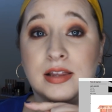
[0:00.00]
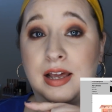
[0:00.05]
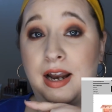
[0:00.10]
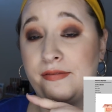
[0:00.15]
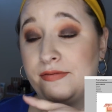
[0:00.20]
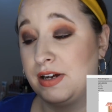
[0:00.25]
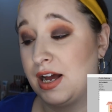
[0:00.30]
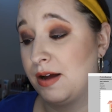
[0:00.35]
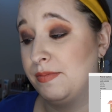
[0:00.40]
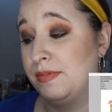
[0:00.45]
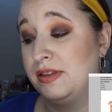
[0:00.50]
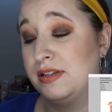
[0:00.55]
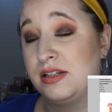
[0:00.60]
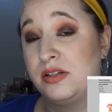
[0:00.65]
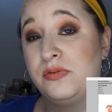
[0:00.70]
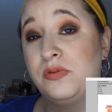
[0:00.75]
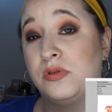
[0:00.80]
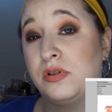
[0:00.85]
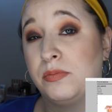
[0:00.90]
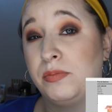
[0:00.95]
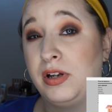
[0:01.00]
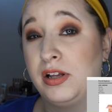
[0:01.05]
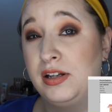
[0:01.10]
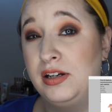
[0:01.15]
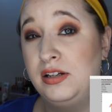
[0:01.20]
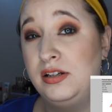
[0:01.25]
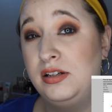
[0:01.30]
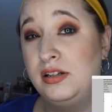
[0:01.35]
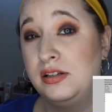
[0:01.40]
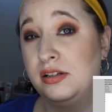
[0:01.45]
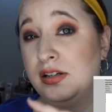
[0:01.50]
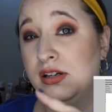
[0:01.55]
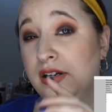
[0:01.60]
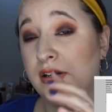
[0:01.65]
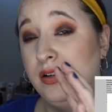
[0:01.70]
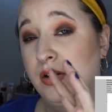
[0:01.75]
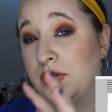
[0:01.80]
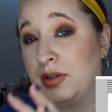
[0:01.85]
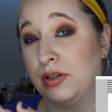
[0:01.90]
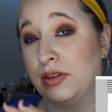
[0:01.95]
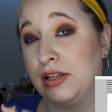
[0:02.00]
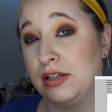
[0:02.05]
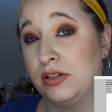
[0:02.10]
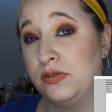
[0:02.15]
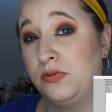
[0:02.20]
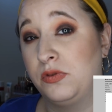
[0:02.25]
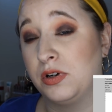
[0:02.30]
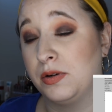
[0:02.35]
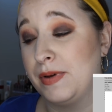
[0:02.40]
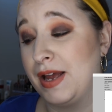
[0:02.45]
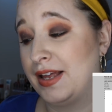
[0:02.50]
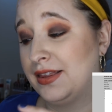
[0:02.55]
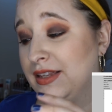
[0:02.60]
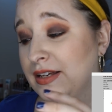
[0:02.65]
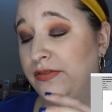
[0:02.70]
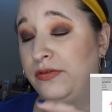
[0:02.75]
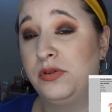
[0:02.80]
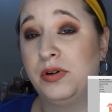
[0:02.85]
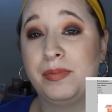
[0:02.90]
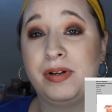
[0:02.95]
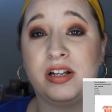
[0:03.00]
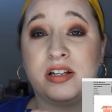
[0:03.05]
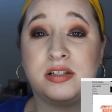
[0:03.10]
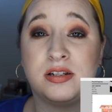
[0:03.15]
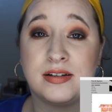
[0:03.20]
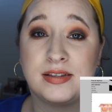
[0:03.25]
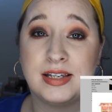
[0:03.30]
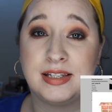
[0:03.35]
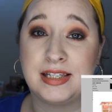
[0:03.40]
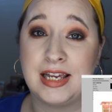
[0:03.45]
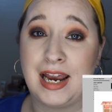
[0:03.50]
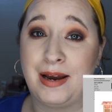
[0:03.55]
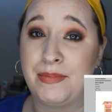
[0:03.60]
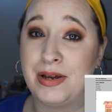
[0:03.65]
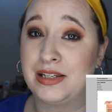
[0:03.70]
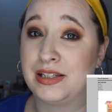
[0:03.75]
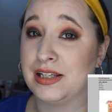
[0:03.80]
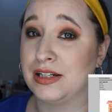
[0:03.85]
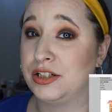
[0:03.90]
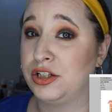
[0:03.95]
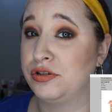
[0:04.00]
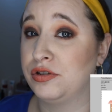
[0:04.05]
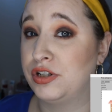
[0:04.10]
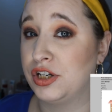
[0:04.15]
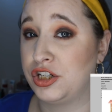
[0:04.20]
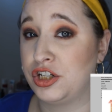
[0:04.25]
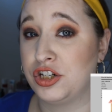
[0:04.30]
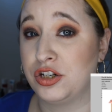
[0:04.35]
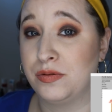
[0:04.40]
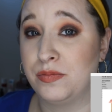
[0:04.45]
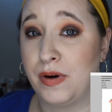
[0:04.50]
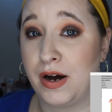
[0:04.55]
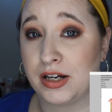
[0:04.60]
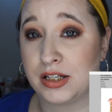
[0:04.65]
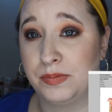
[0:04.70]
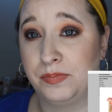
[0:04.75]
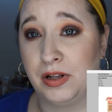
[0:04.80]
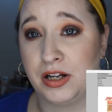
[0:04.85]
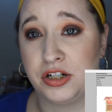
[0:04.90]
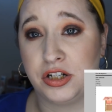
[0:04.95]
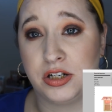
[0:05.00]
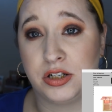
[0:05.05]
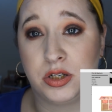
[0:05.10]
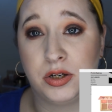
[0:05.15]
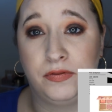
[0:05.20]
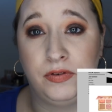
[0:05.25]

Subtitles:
that have come in this formula, or this format, the formula is not the same as the traditional box blushes.